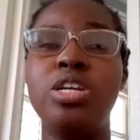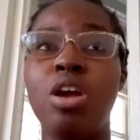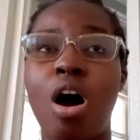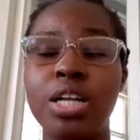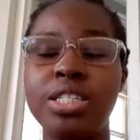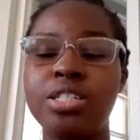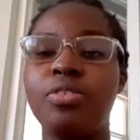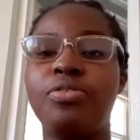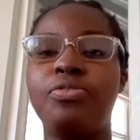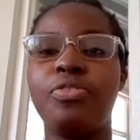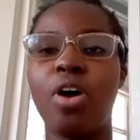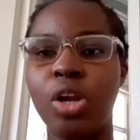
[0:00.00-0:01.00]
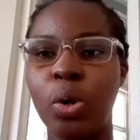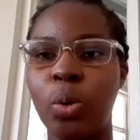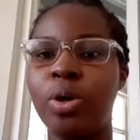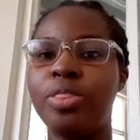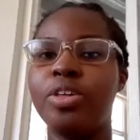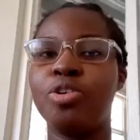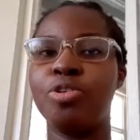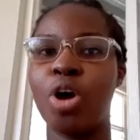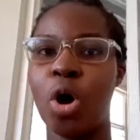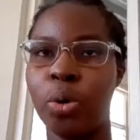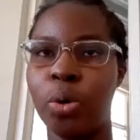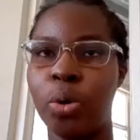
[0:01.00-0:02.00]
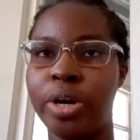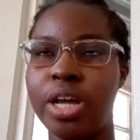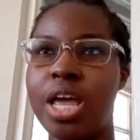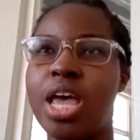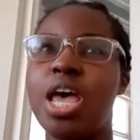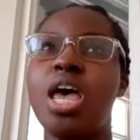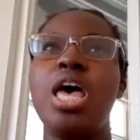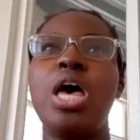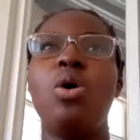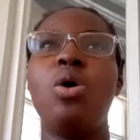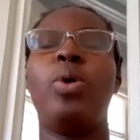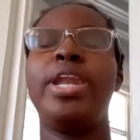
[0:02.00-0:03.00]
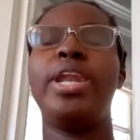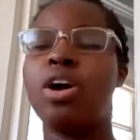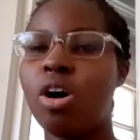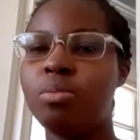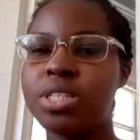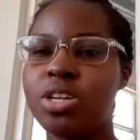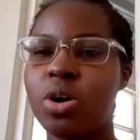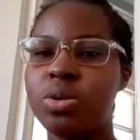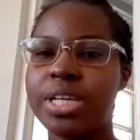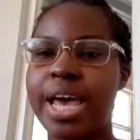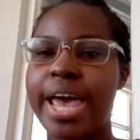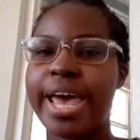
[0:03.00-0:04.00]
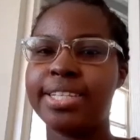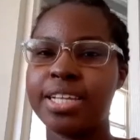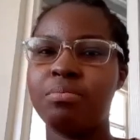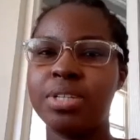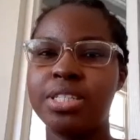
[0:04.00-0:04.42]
This is Darla Campbell, Campion College former head girl and a top